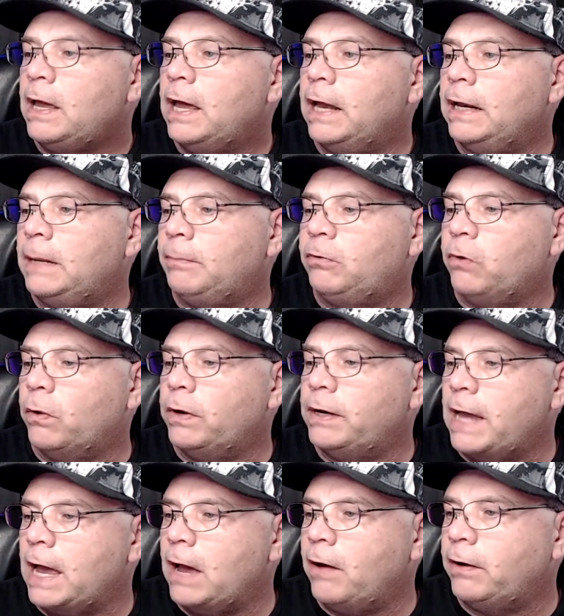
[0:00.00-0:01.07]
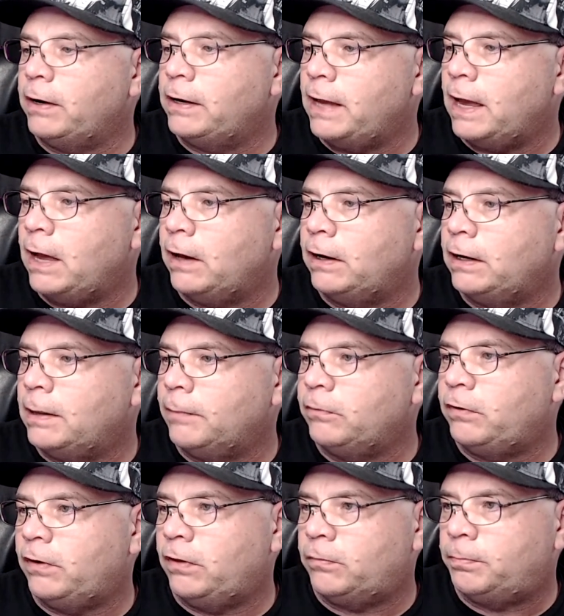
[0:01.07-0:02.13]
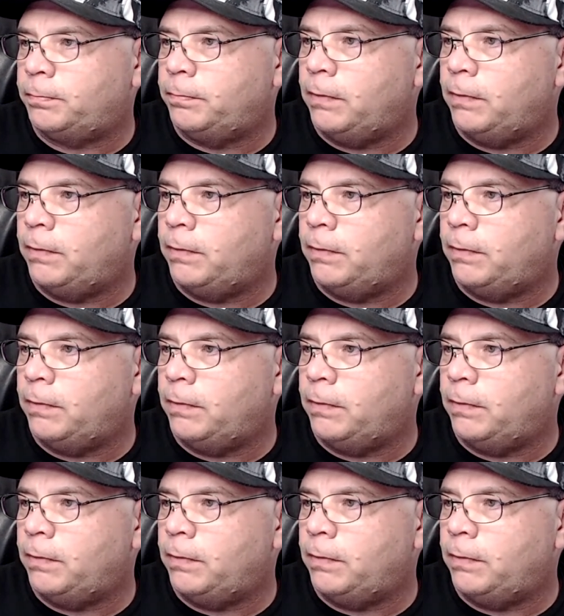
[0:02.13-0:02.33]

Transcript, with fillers: And he keeps going down and down, and he comes to this...